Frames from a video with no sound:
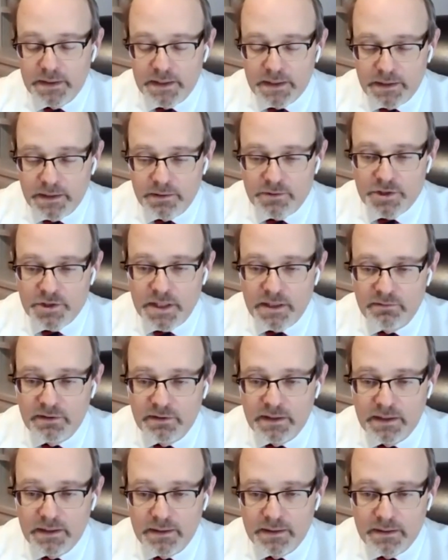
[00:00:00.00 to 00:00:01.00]

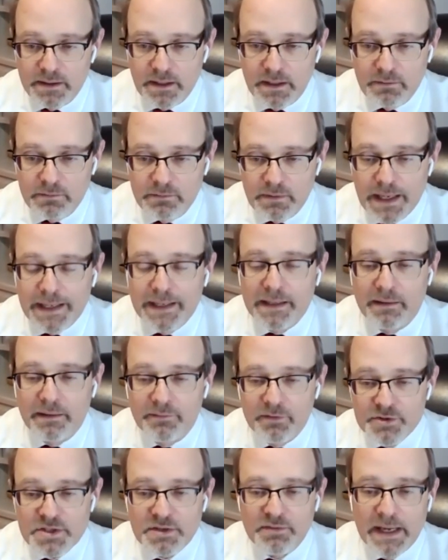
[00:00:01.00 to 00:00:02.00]
achieving high
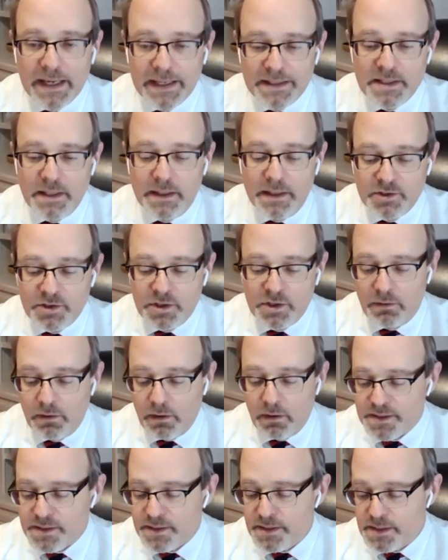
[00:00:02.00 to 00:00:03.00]
levels of vaccination
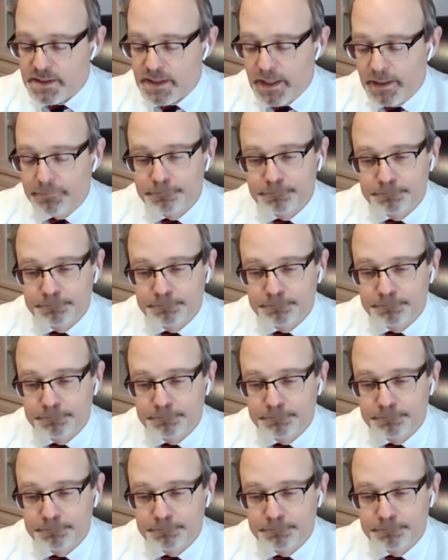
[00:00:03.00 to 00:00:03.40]
across the state.